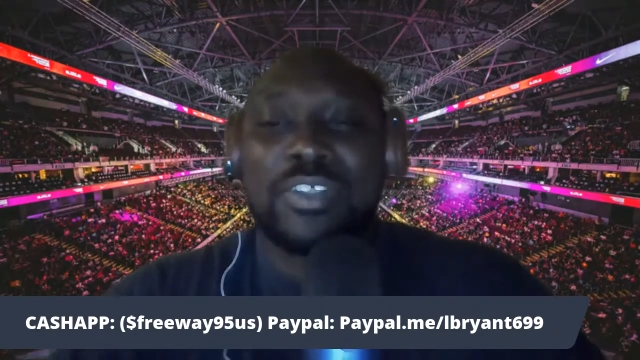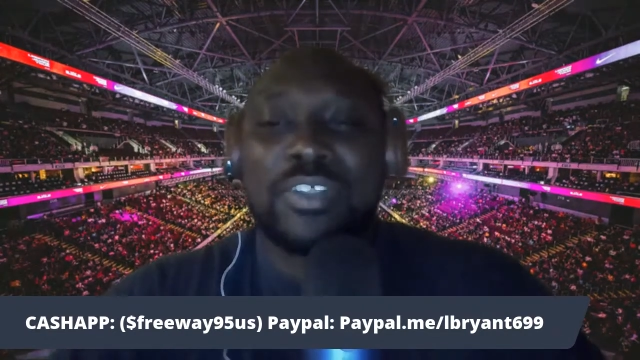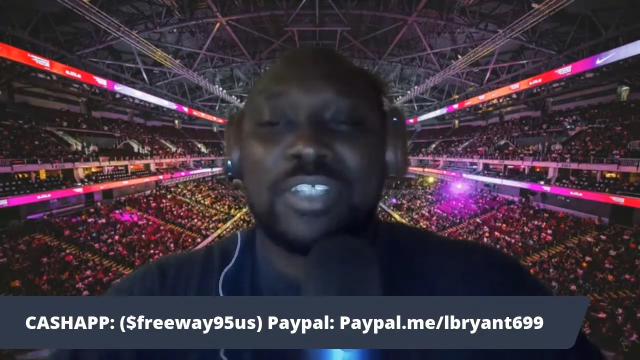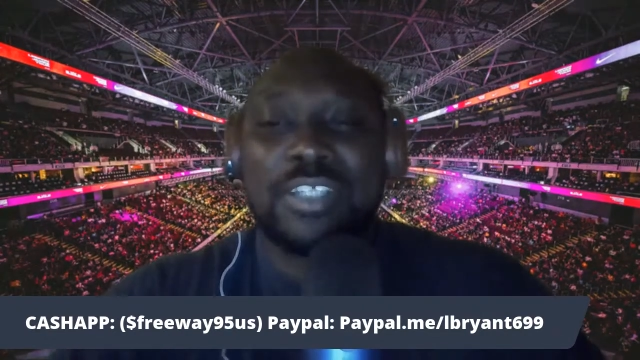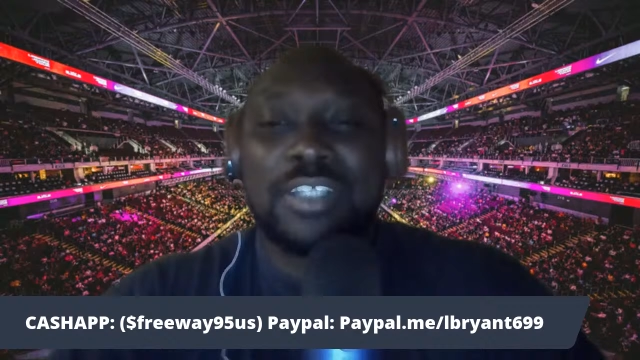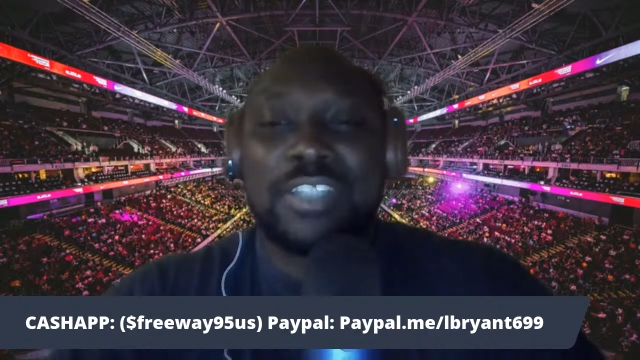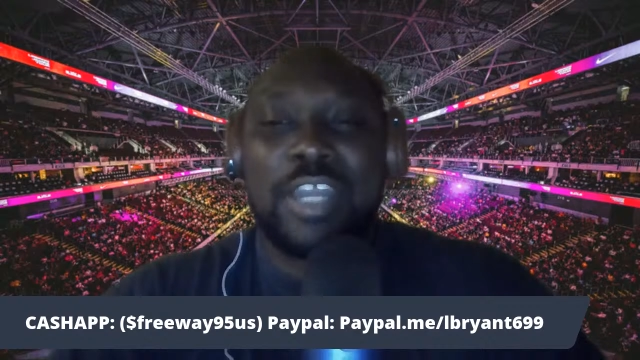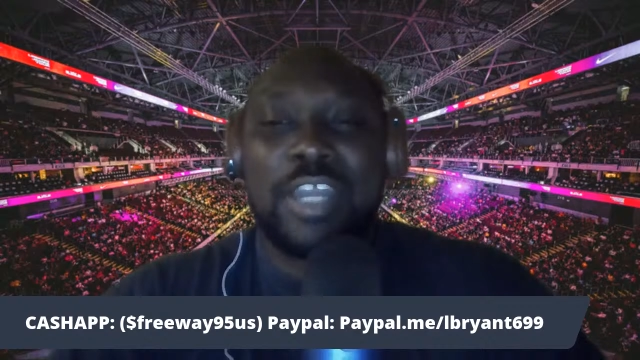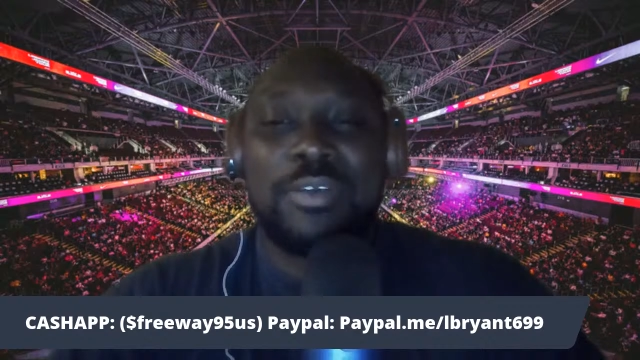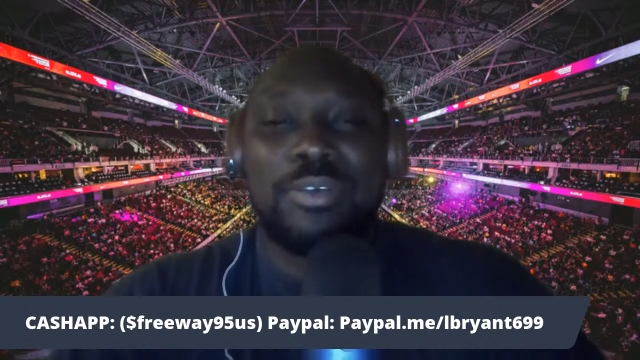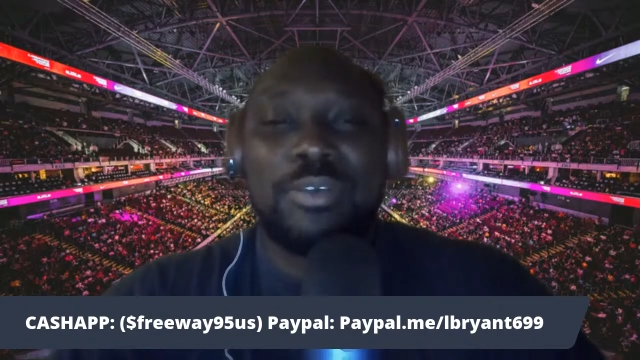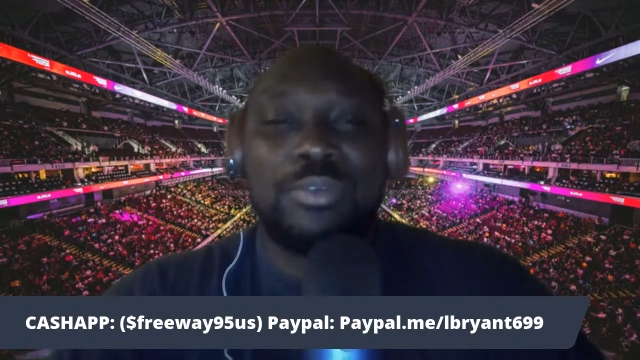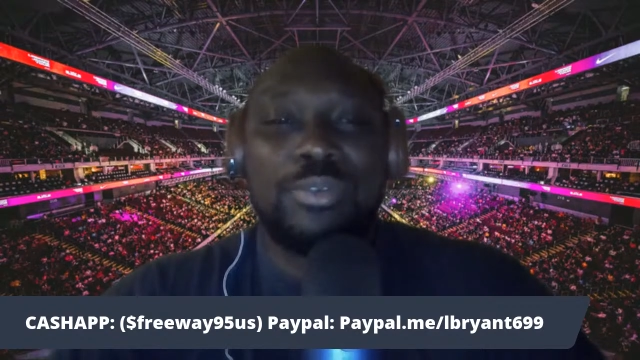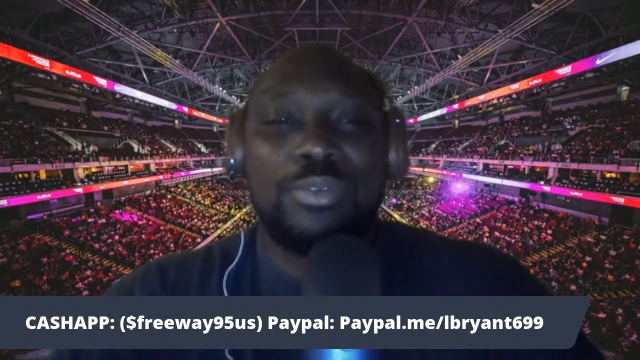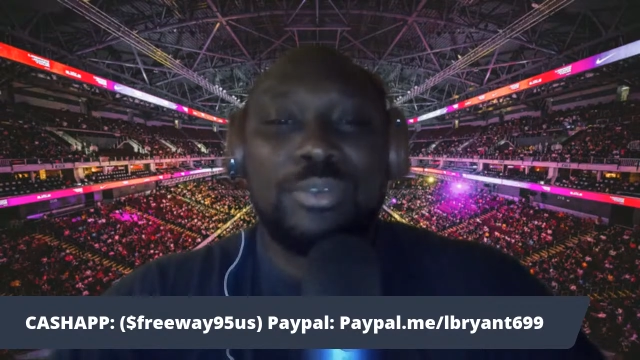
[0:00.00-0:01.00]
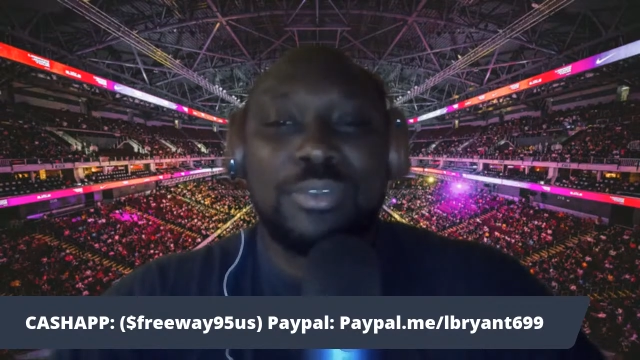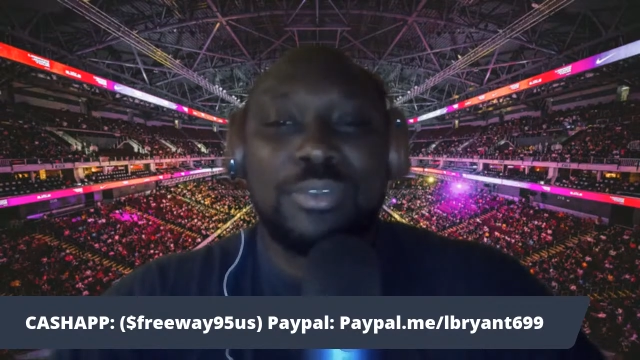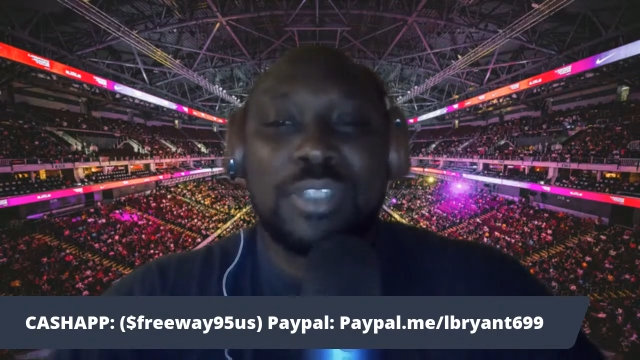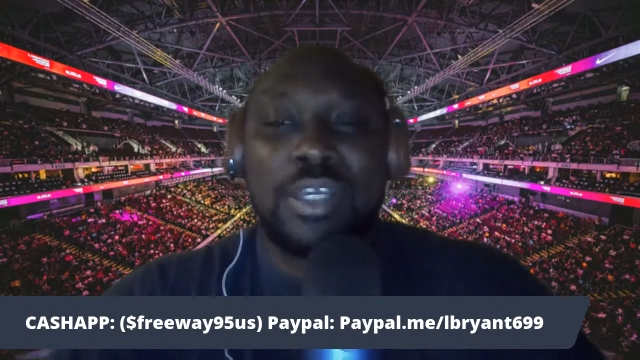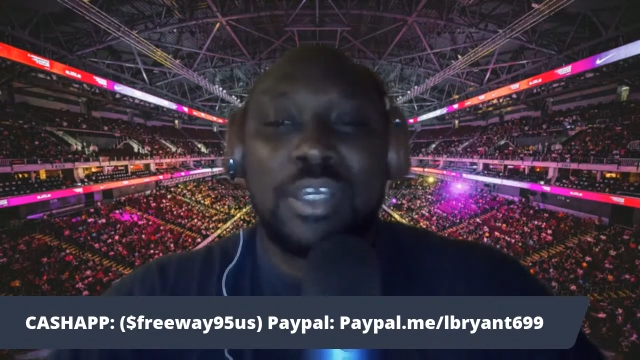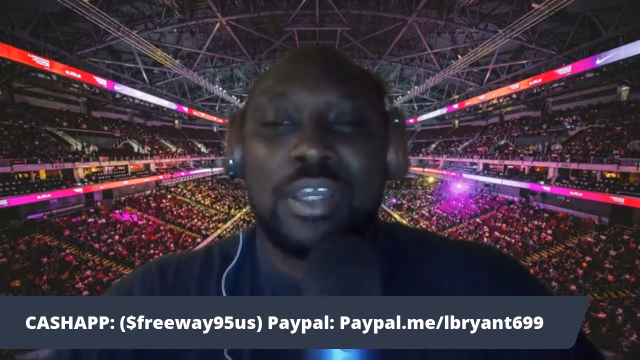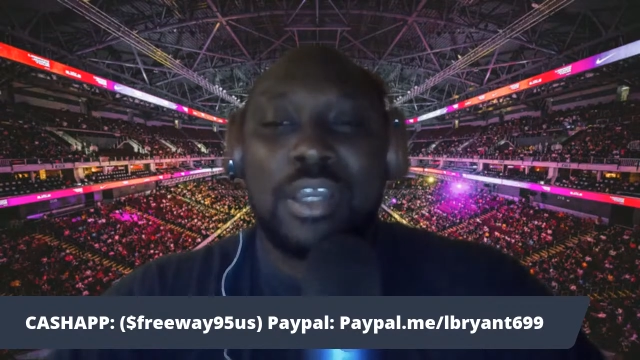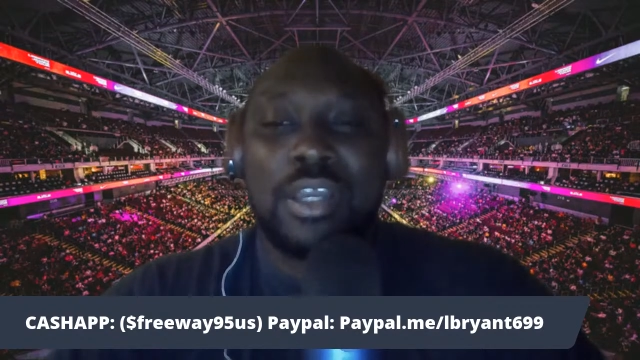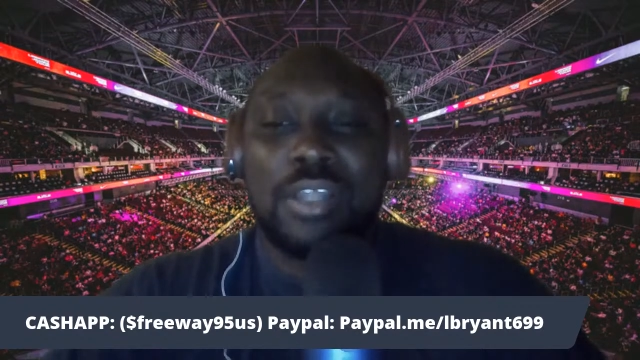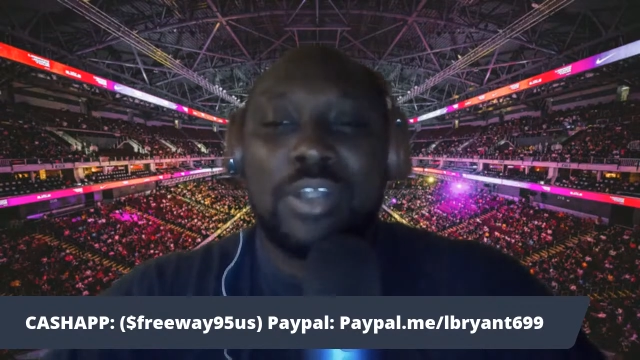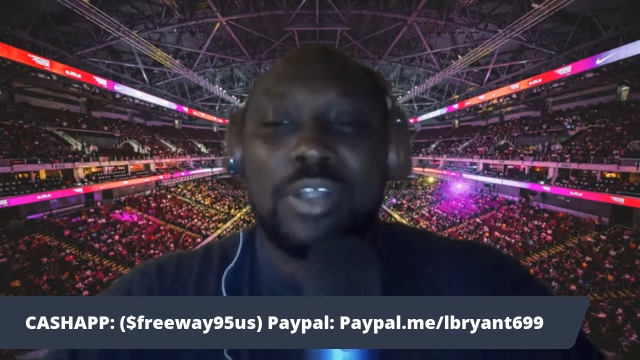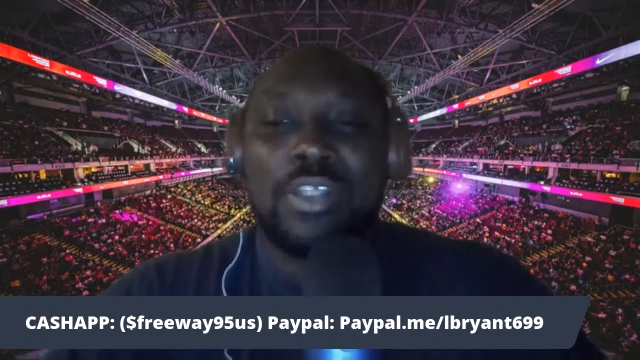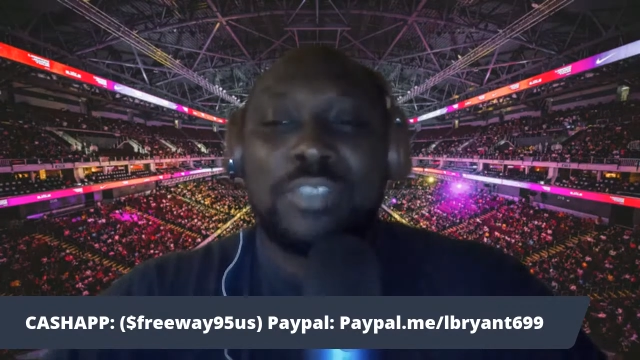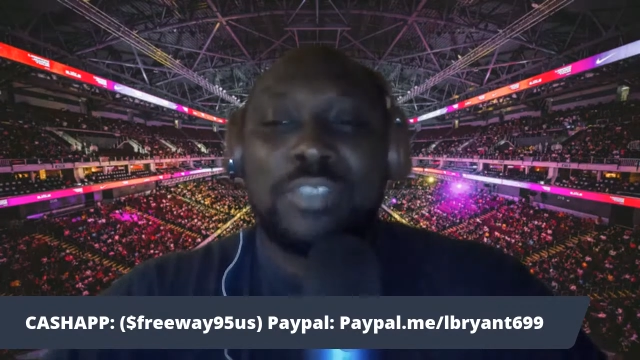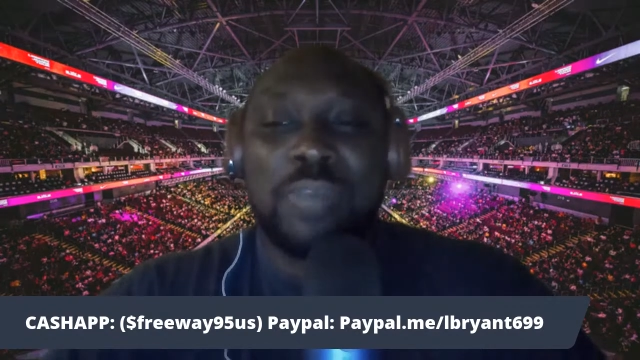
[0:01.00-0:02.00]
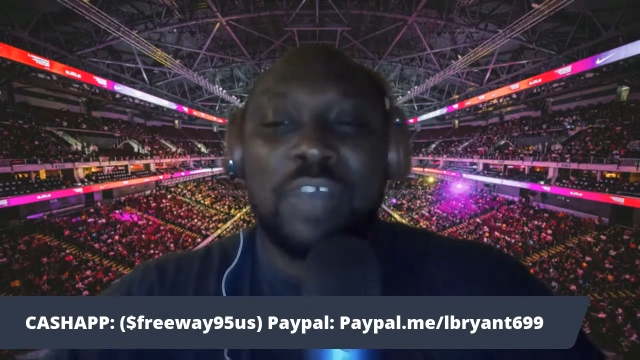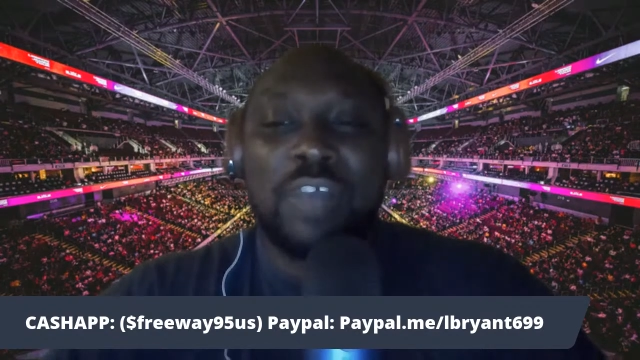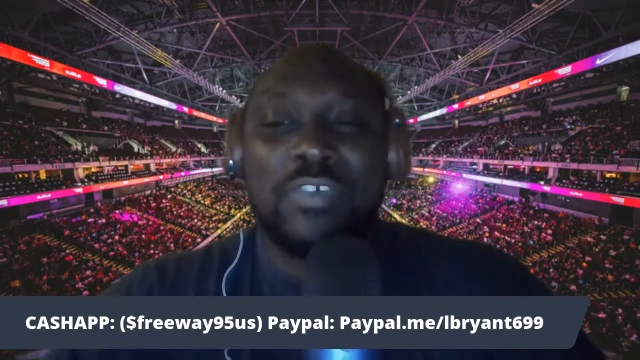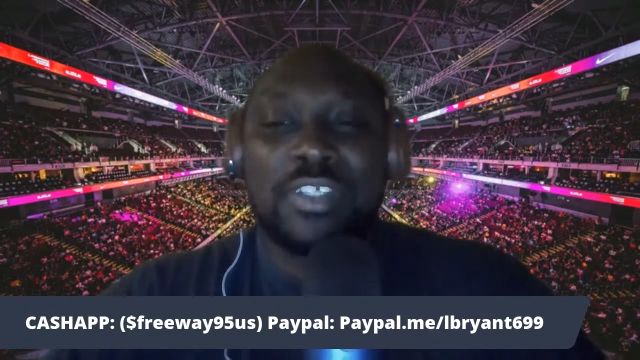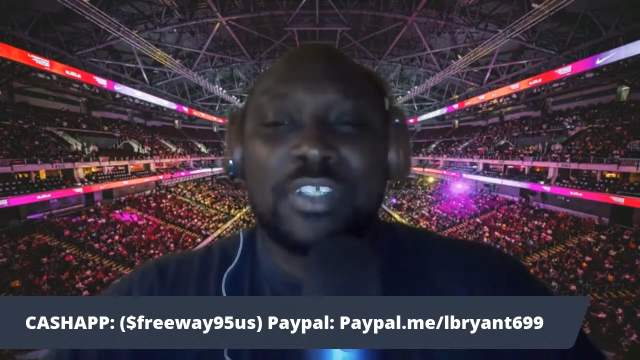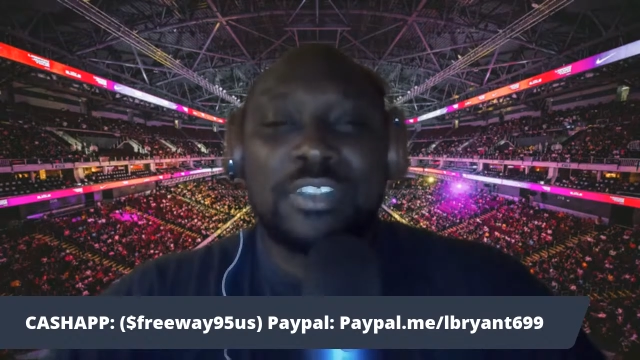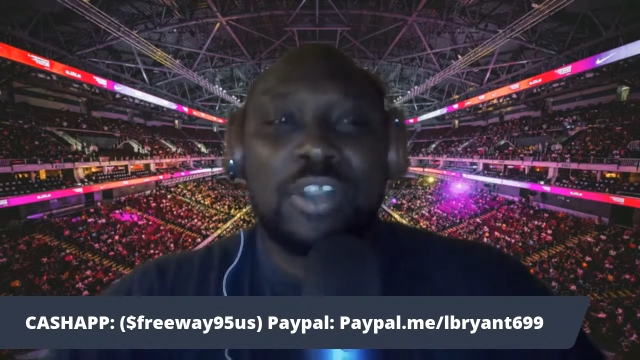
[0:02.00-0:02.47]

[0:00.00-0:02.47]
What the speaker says: like Terry Crews and all these motherfuckers